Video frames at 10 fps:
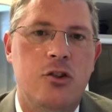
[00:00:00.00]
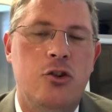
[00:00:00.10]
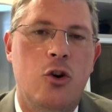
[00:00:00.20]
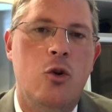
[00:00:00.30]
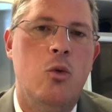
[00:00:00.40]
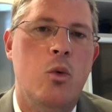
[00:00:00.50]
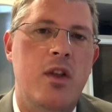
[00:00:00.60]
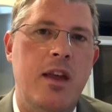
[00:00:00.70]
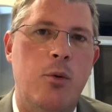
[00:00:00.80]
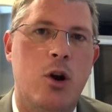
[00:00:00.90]
so
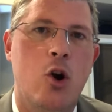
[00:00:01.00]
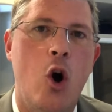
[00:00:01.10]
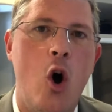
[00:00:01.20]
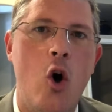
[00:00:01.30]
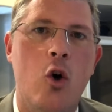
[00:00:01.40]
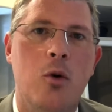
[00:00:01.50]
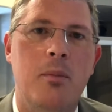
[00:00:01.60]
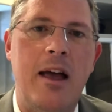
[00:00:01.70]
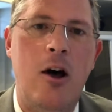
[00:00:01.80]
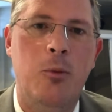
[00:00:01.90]
when they were
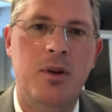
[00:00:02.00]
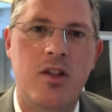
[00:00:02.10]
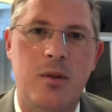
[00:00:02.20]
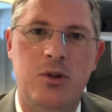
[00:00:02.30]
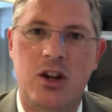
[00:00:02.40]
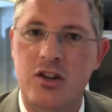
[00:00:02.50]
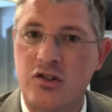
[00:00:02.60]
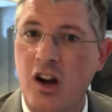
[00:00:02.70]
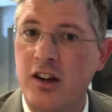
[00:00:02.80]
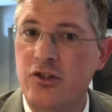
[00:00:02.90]
calm, helping them to
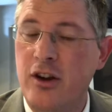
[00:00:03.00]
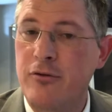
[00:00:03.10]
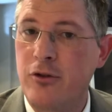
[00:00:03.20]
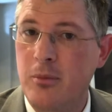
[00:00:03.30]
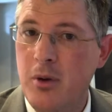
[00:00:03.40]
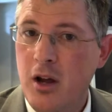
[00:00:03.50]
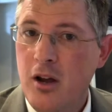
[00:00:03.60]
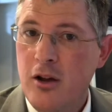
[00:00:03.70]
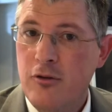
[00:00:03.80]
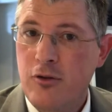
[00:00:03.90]
discuss, right, from
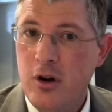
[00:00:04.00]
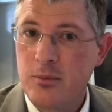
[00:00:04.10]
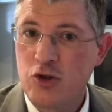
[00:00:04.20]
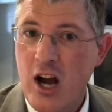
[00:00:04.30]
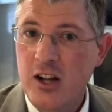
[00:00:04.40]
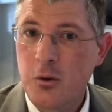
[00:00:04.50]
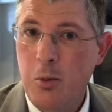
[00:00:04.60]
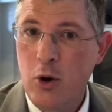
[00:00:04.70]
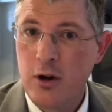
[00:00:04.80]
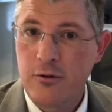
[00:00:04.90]
John's
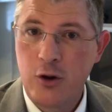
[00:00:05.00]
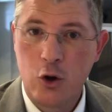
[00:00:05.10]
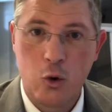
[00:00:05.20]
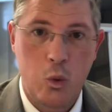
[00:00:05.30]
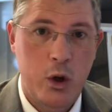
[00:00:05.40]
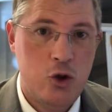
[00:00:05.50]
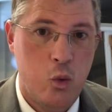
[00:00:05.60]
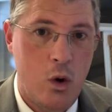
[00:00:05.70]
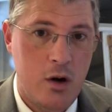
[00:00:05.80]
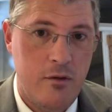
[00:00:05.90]
point of view, which
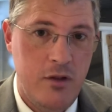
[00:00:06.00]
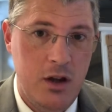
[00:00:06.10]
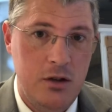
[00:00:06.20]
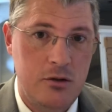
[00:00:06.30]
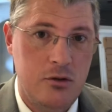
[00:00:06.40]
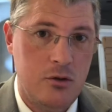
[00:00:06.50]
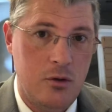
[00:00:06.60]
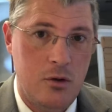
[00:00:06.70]
one of these